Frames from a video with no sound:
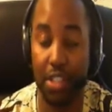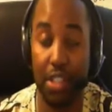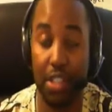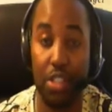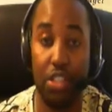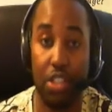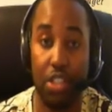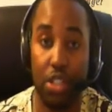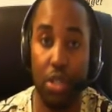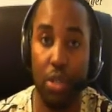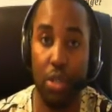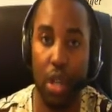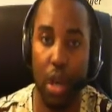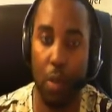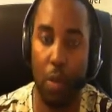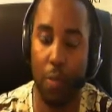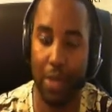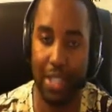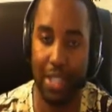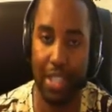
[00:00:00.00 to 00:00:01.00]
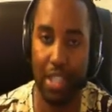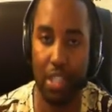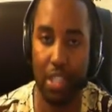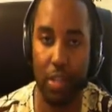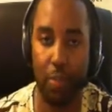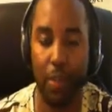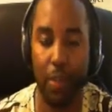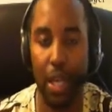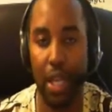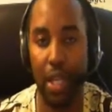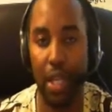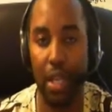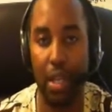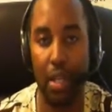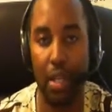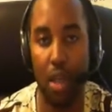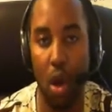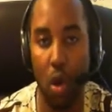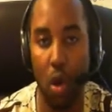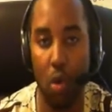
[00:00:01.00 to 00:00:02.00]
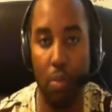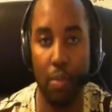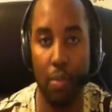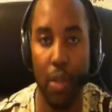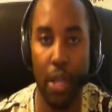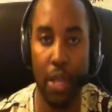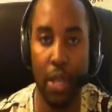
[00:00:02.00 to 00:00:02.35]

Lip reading: They still are participating at home,